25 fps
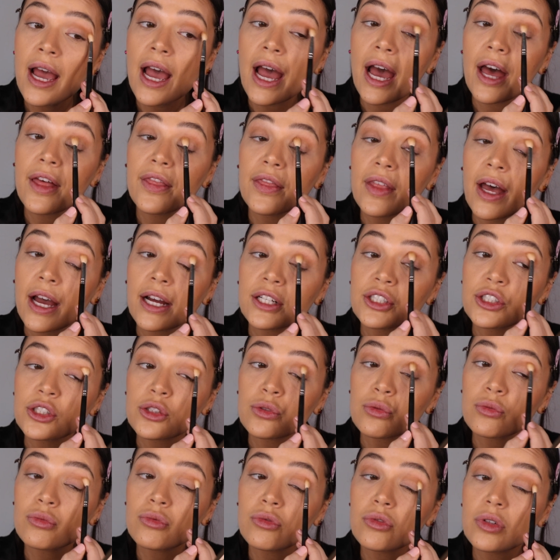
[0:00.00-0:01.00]
and that
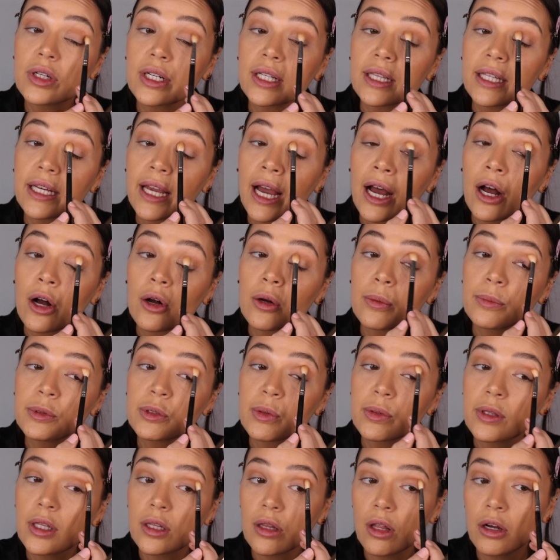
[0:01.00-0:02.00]
just really helps
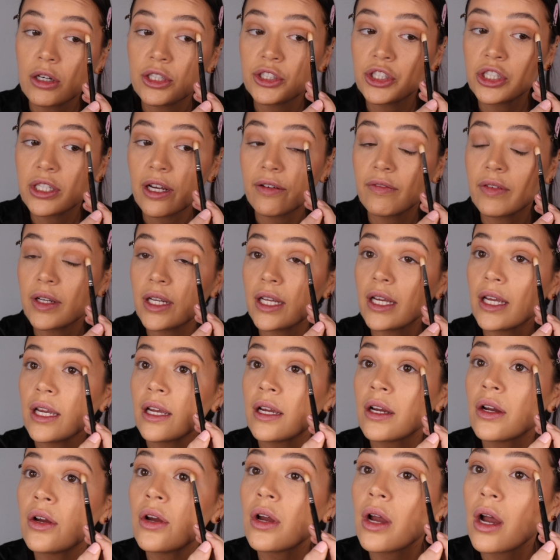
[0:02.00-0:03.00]
with the
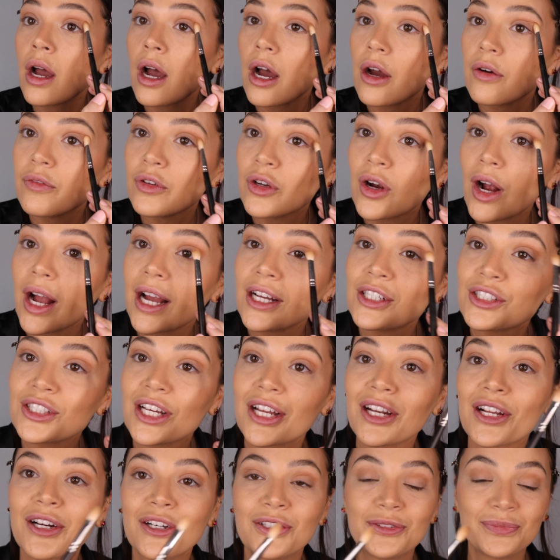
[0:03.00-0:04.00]
longevity of your
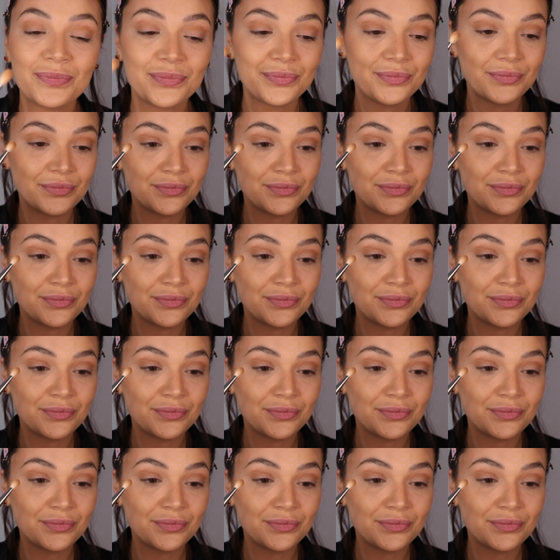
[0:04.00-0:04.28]
eyeshadow.